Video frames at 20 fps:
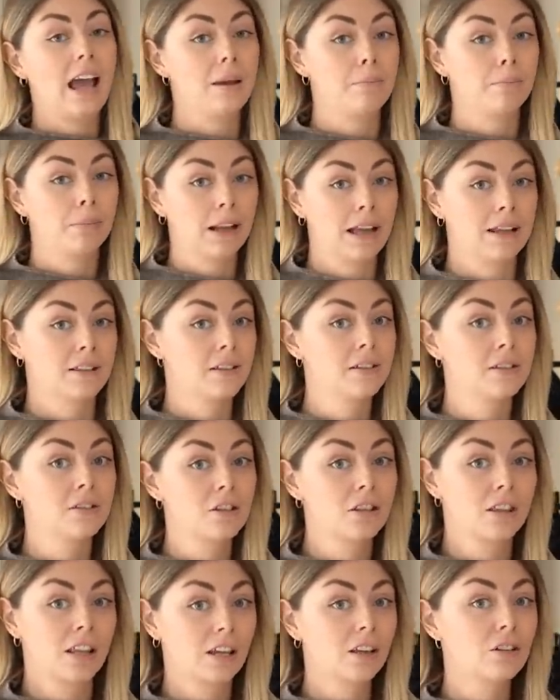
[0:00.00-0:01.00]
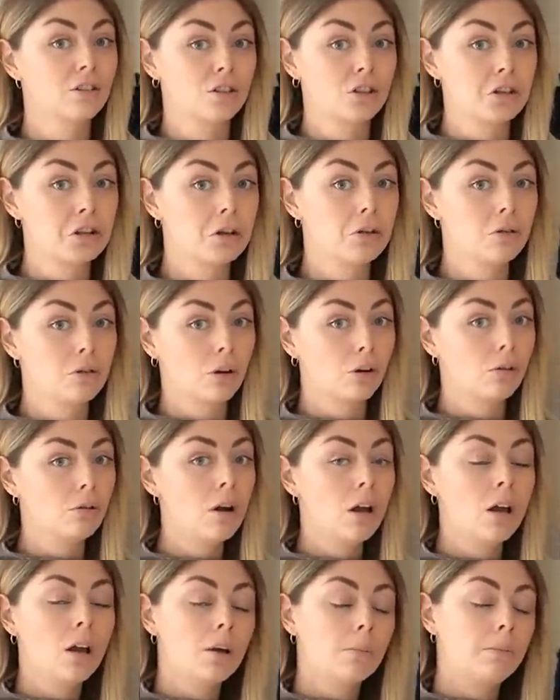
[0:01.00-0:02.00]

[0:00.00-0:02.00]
a pleasant thing to Google,